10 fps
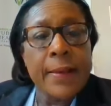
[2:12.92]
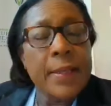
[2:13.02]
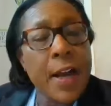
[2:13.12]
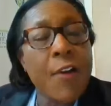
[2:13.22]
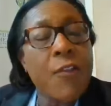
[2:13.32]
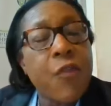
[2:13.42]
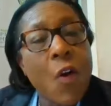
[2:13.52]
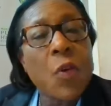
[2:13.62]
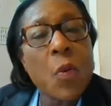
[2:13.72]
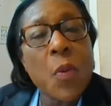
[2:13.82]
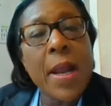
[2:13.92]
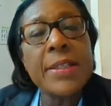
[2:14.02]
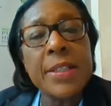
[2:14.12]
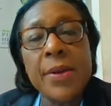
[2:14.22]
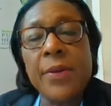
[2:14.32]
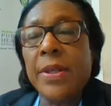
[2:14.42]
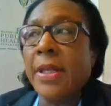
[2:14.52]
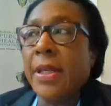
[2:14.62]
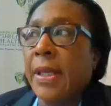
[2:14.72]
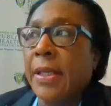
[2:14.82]
Then our fourth
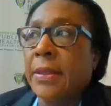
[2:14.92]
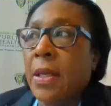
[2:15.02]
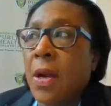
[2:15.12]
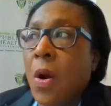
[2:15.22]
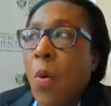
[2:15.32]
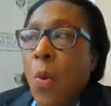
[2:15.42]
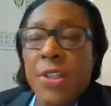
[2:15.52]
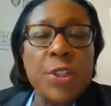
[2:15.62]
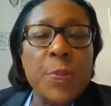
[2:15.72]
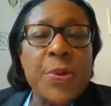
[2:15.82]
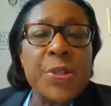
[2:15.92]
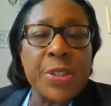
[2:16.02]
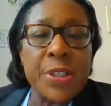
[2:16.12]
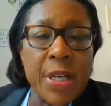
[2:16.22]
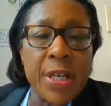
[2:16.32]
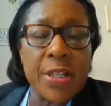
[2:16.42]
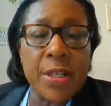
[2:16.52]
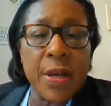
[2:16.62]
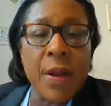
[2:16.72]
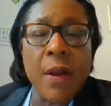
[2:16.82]
criteria is what's the
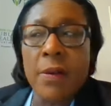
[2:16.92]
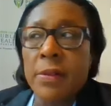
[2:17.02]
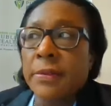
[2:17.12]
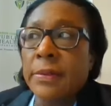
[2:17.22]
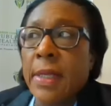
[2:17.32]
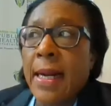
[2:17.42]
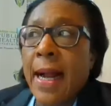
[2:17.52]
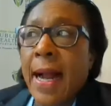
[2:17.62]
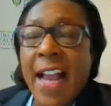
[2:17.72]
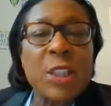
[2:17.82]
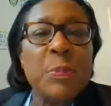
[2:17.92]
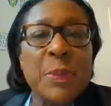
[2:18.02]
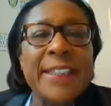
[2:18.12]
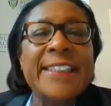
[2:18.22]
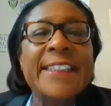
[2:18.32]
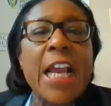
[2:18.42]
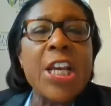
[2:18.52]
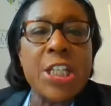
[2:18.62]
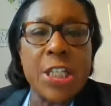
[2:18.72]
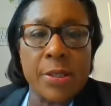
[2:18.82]
percentage of
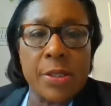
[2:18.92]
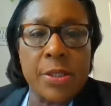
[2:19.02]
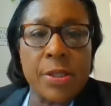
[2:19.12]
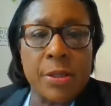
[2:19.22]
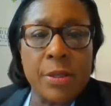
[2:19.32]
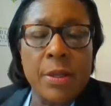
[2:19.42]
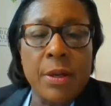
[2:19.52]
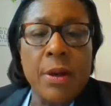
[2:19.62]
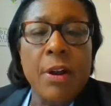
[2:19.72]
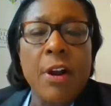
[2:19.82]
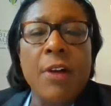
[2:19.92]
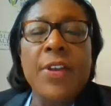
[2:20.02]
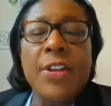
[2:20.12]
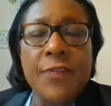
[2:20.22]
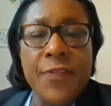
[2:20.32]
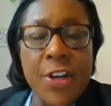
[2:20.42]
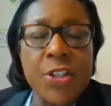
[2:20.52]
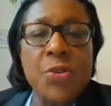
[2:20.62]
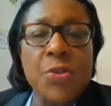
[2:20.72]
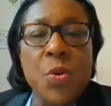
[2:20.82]
hospitalizations of
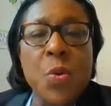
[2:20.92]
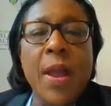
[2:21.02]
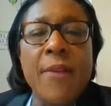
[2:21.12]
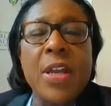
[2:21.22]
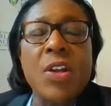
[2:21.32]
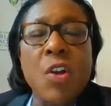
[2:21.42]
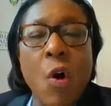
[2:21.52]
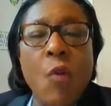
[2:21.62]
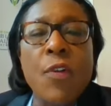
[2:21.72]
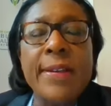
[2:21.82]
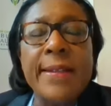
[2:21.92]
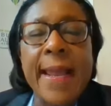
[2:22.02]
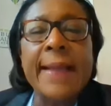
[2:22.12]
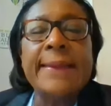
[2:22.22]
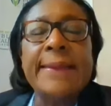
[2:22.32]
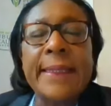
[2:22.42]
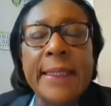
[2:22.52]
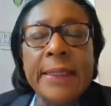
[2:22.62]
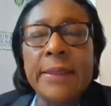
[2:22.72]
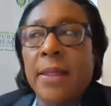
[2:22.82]
individuals who have a
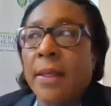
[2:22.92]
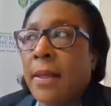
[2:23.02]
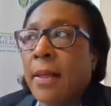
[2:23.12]
COVID-19